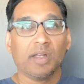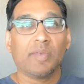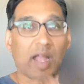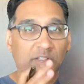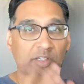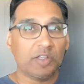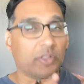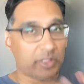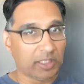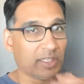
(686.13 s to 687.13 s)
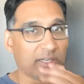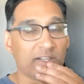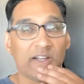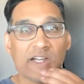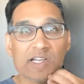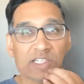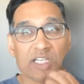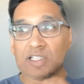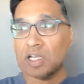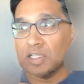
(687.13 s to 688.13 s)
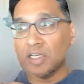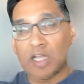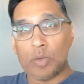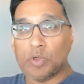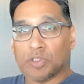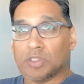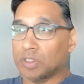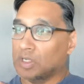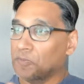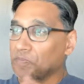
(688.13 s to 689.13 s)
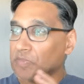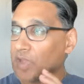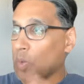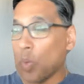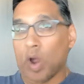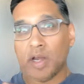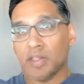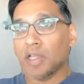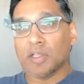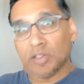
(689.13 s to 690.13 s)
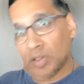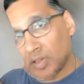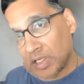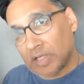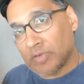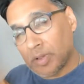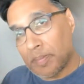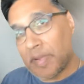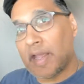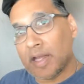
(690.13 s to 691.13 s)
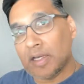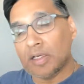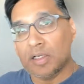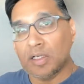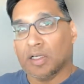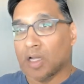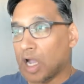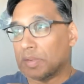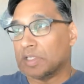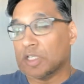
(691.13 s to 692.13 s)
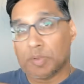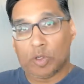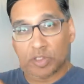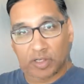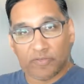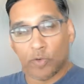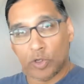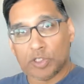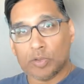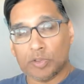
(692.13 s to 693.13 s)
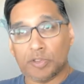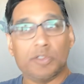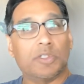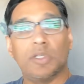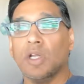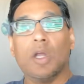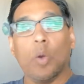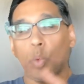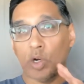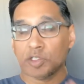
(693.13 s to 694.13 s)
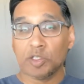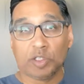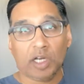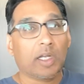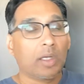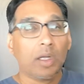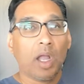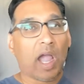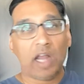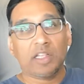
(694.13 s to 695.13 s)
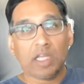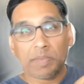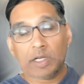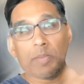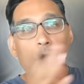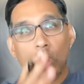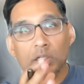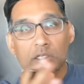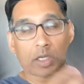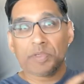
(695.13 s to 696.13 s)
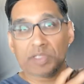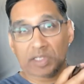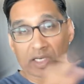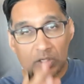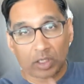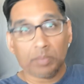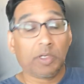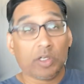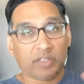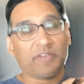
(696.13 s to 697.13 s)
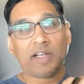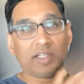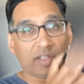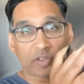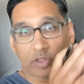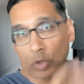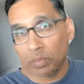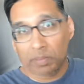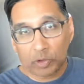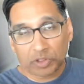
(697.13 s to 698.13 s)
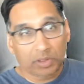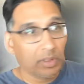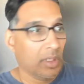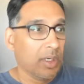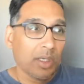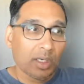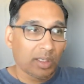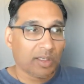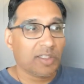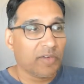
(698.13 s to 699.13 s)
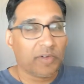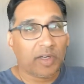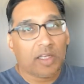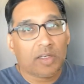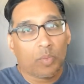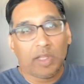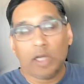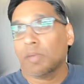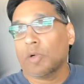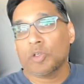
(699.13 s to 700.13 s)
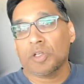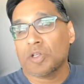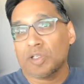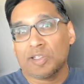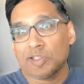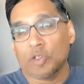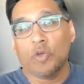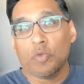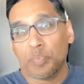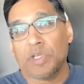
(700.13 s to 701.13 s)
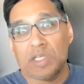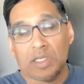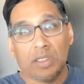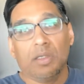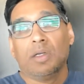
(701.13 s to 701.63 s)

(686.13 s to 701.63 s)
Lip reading: That's an interesting take. Just like the Night Witches, why are they considered evil and bad? I mean, just because they're force users. Whereas the Jedi, how did they become all-encompassing and good? Because the fact that there's no emotion. Let's not forget, without emotion, you could still be